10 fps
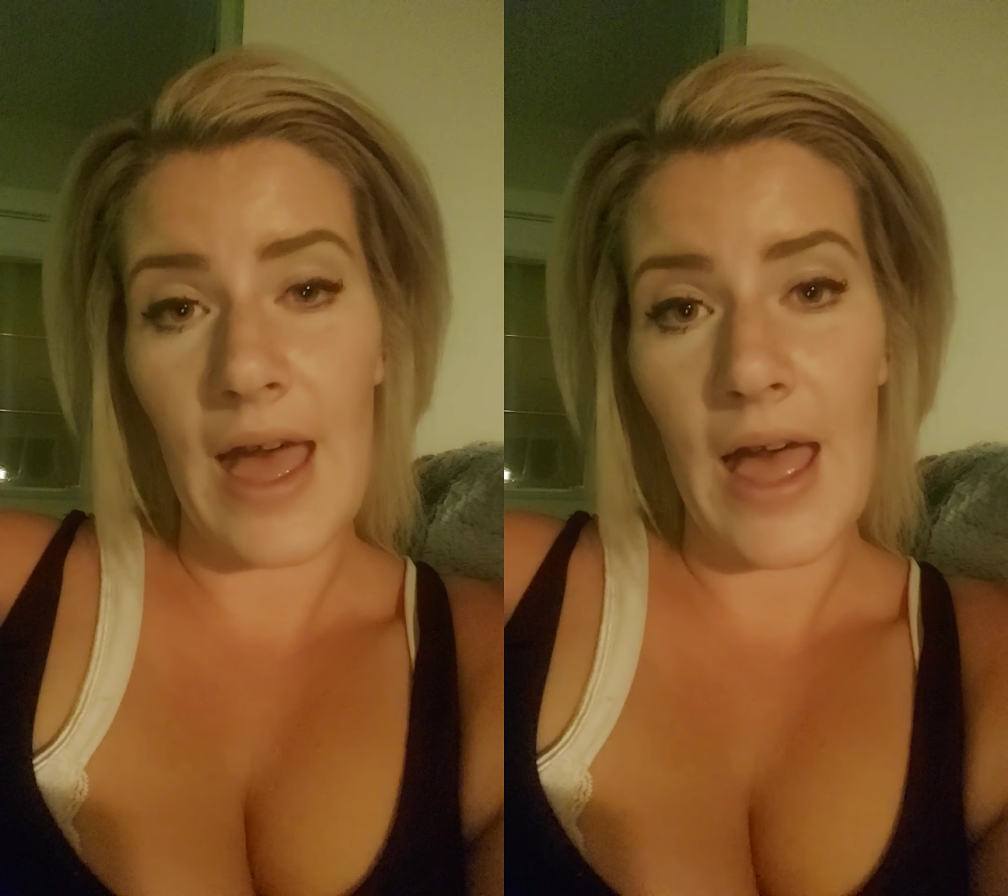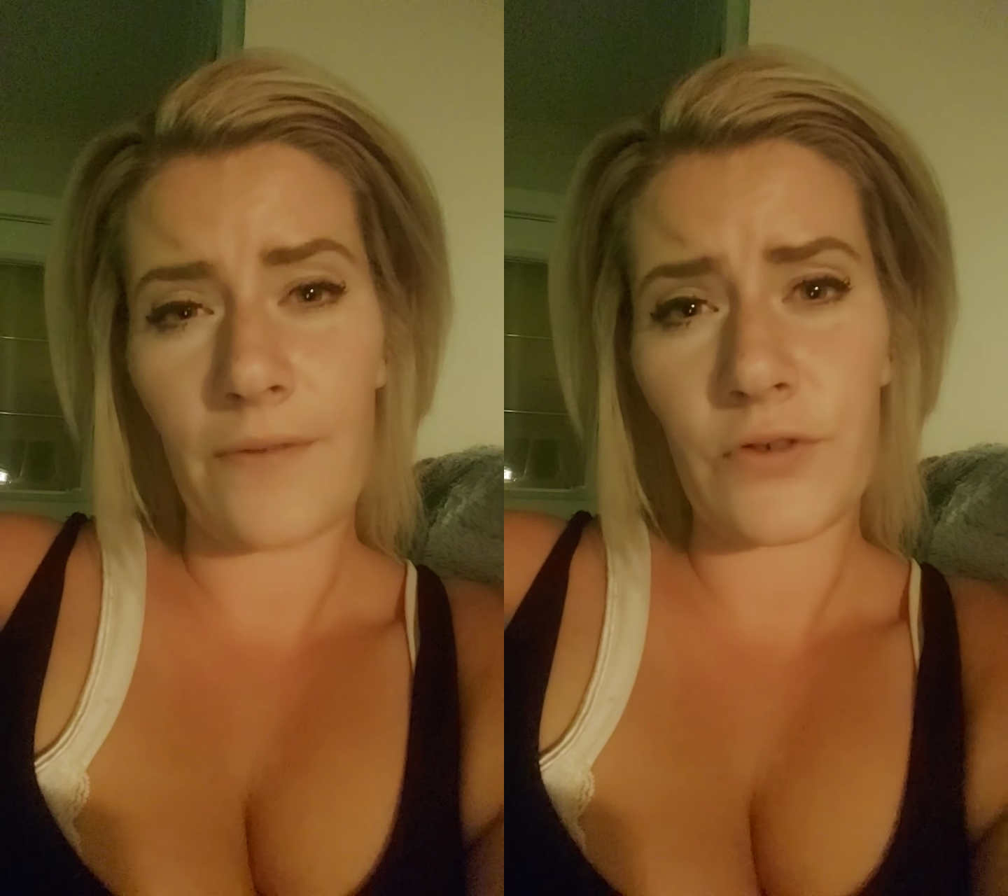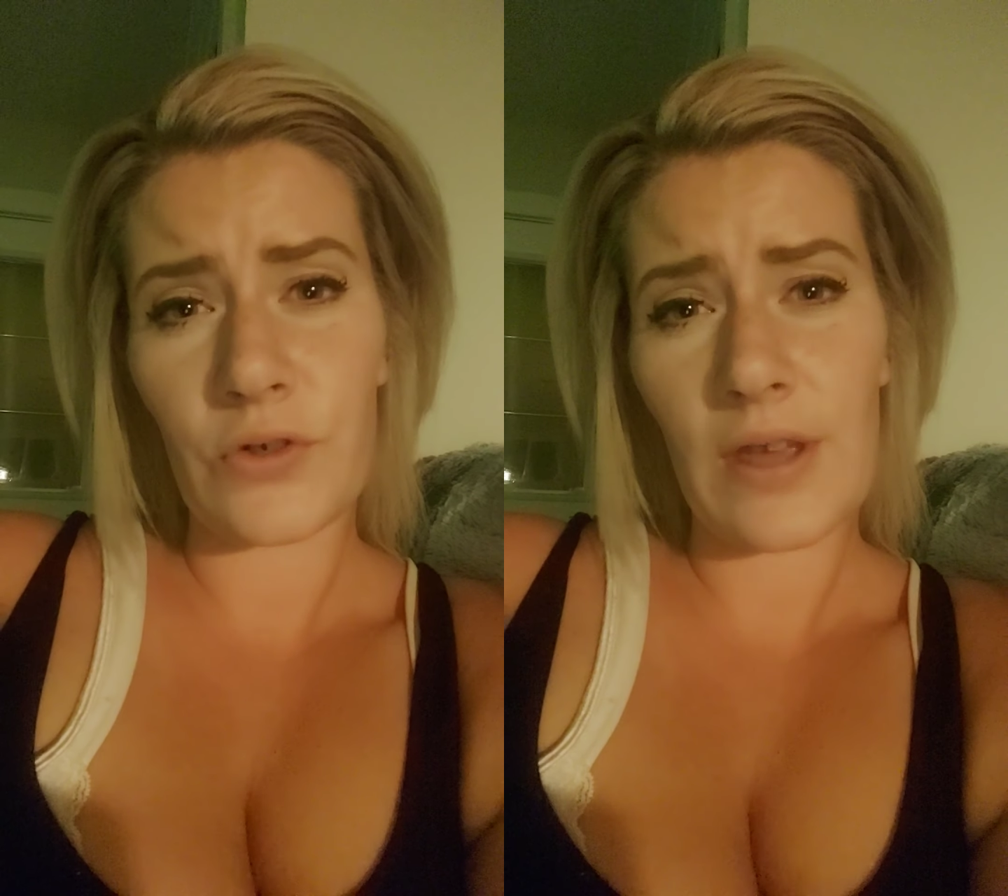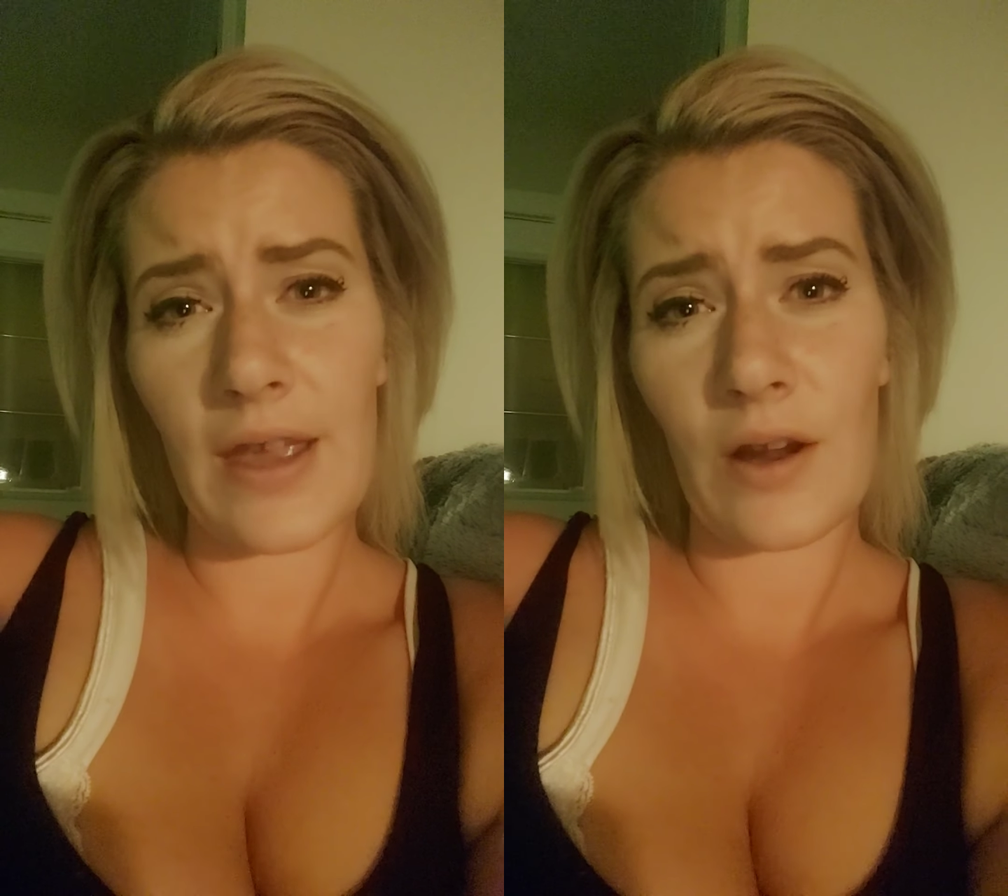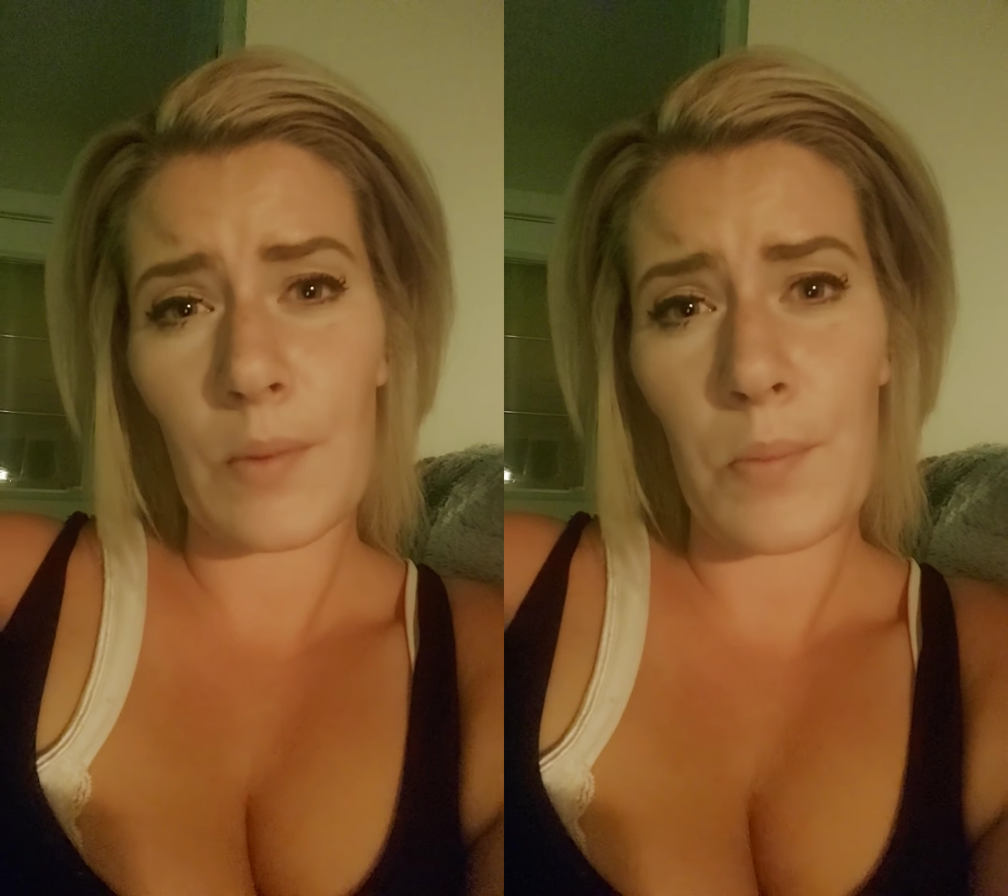
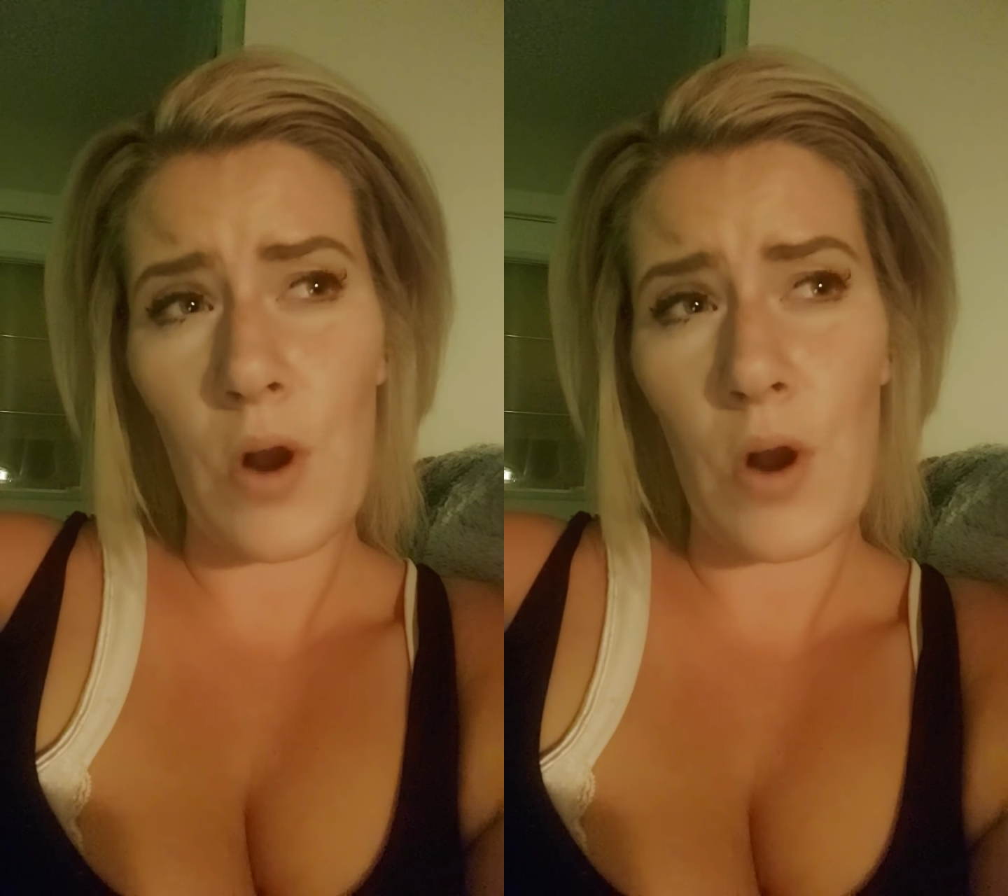aftercare